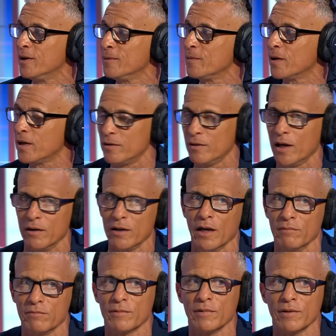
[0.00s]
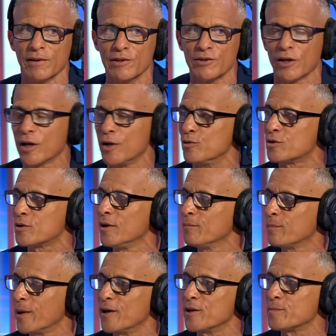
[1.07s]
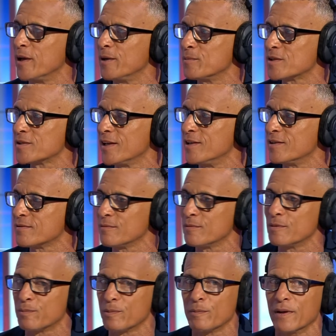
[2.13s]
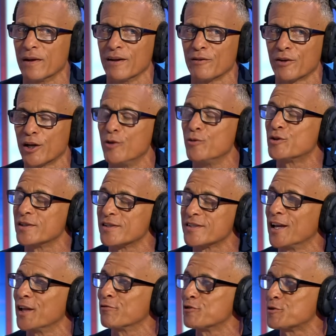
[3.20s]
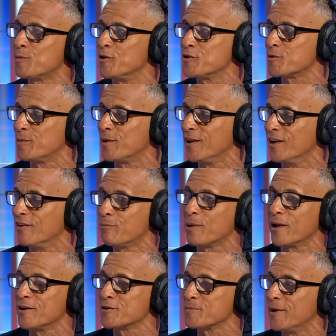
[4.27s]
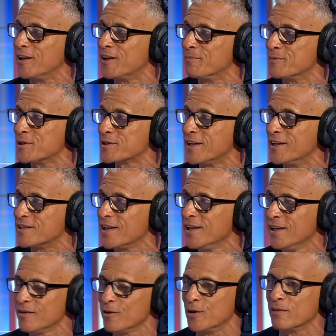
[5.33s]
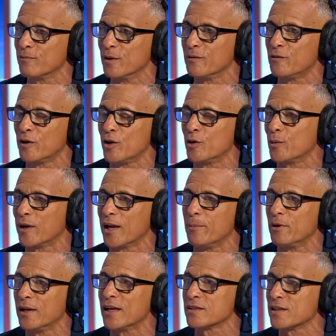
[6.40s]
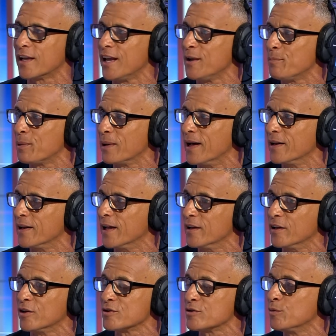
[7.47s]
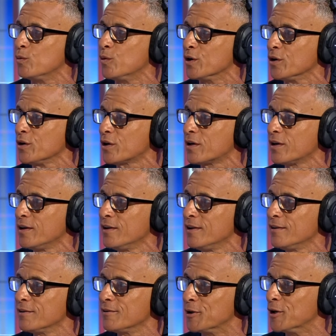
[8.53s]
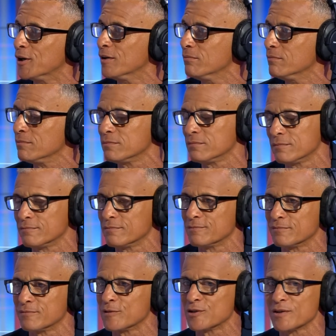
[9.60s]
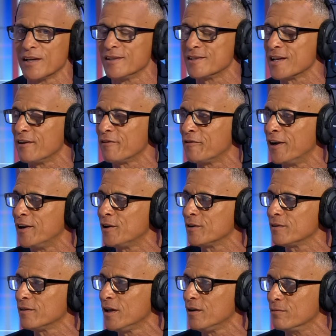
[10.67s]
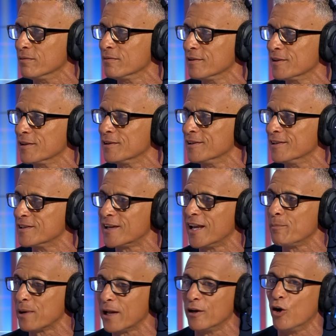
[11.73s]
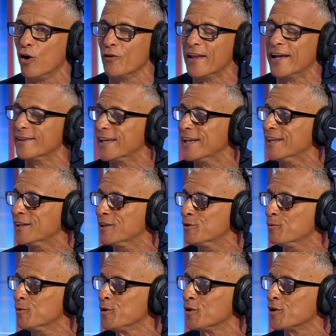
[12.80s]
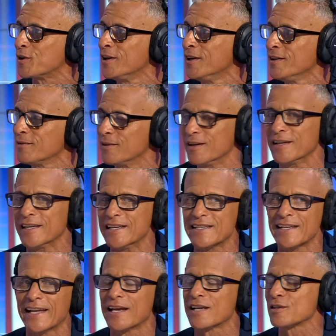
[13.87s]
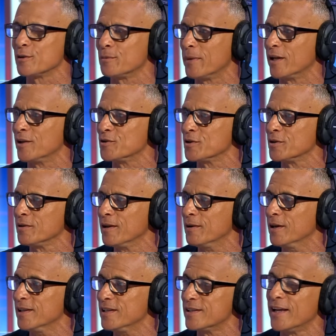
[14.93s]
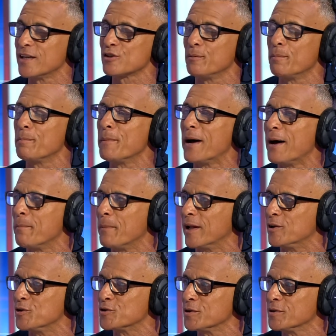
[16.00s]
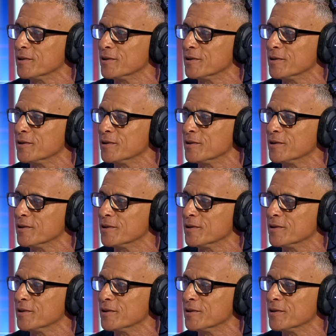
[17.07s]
Again, yeah, yeah, he's a coach. Players make mistakes. Uh, coaches the responsibility of players making mistakes. if you go into a game and he has a game plan and it doesn't work, um, does that, is that a failure? No. Uh, his game plan on that day didn't work. Uh, he's an excellent manager. Uh, he's an excellent man manager.